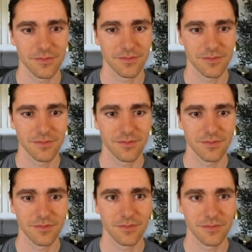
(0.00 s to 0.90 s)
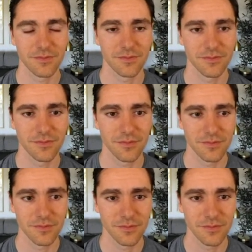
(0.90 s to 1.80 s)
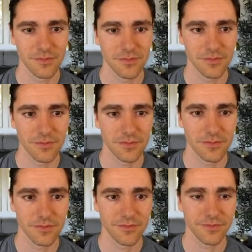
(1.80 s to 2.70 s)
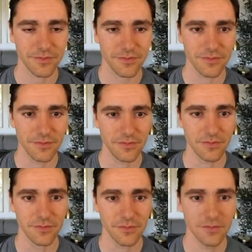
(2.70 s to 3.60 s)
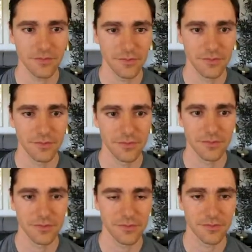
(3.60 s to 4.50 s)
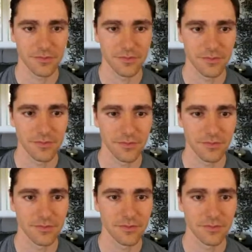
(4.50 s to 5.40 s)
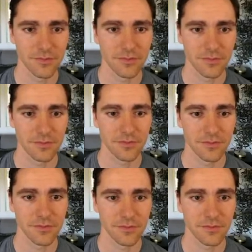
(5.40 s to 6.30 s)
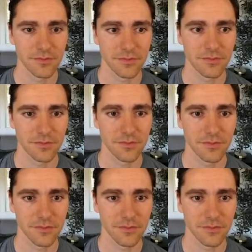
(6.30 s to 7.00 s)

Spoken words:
(silent)